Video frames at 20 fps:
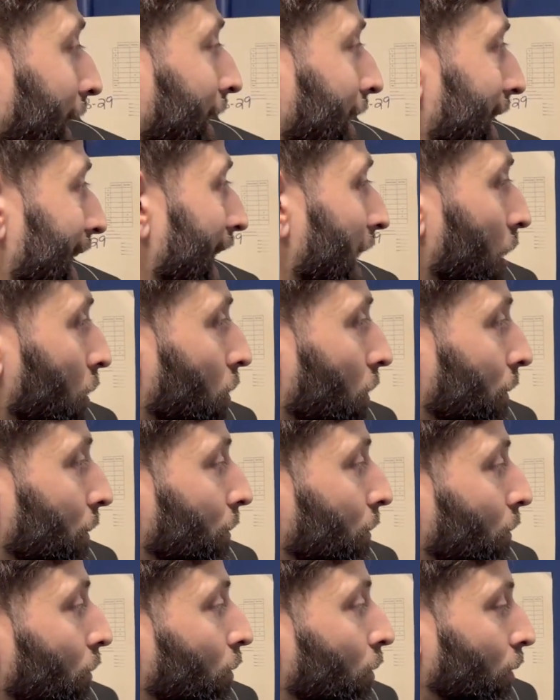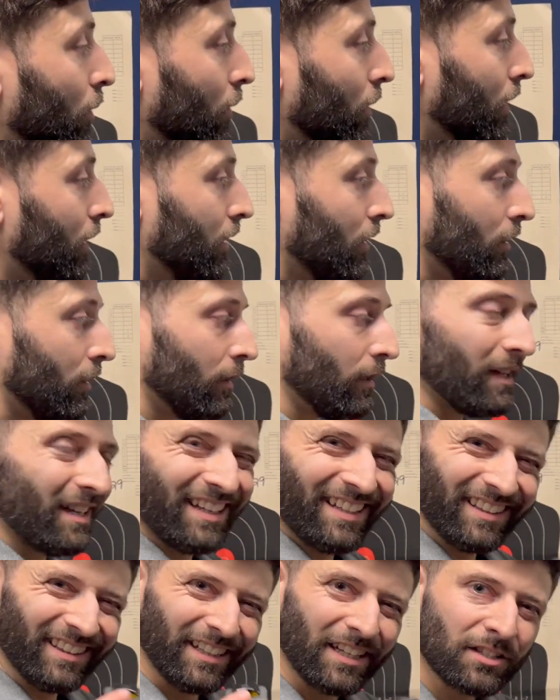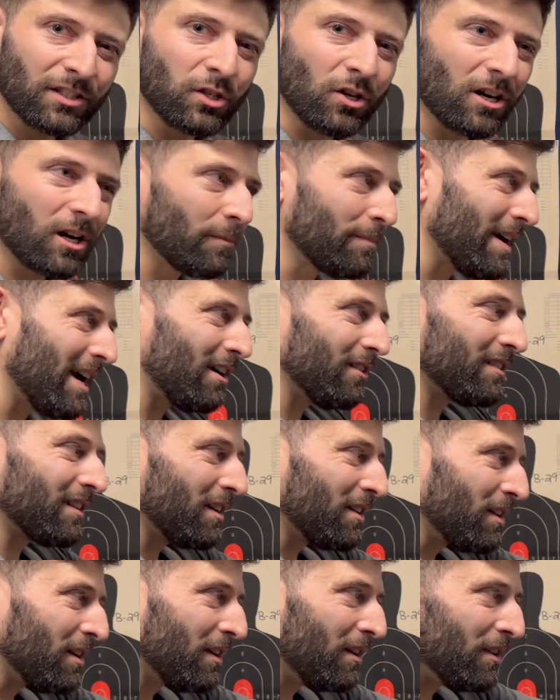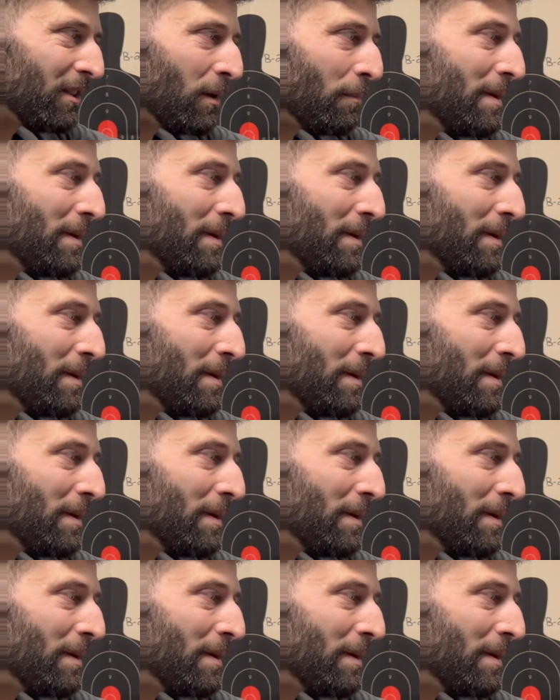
Now, let's talk about the